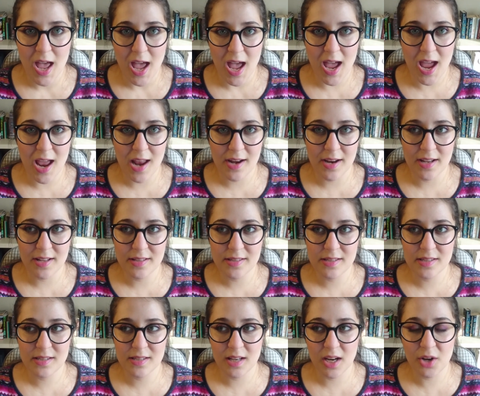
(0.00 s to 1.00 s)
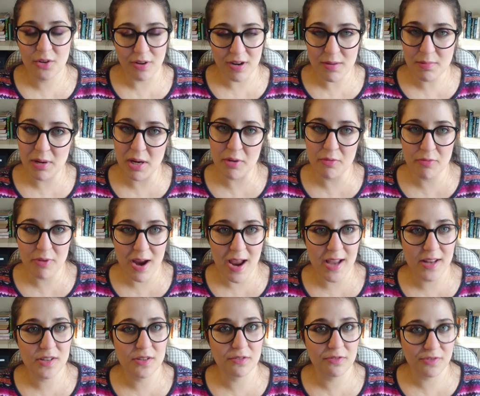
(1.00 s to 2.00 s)
and it's incredibly
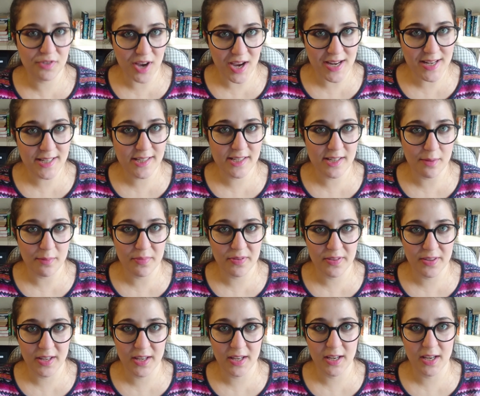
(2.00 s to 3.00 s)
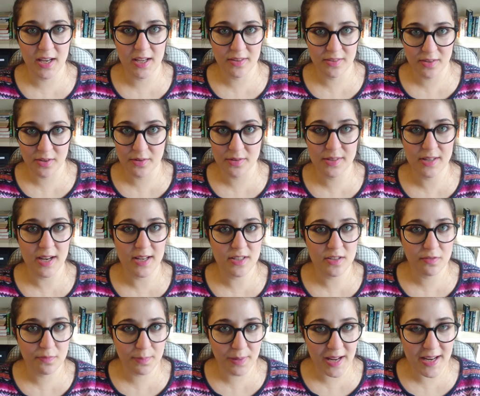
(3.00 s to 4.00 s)
rare to find something in those kinds
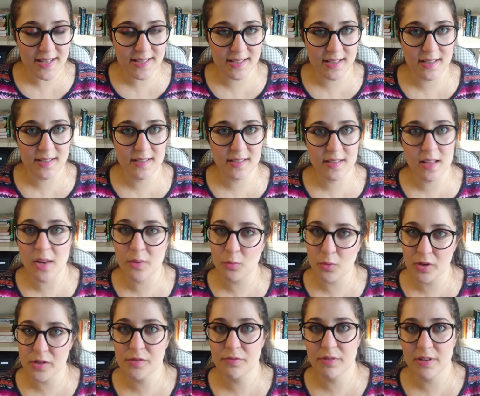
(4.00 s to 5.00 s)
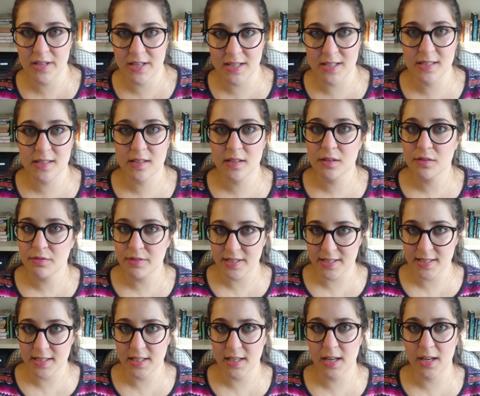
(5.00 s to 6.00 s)
of places that was released
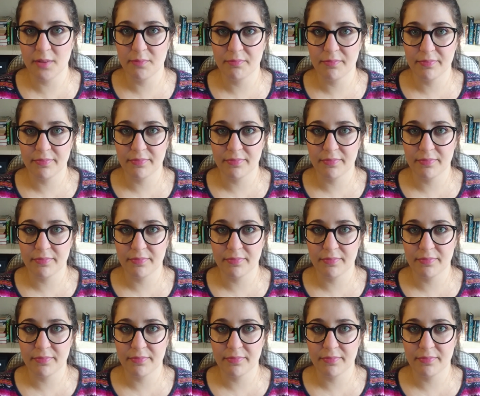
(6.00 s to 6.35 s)
recently.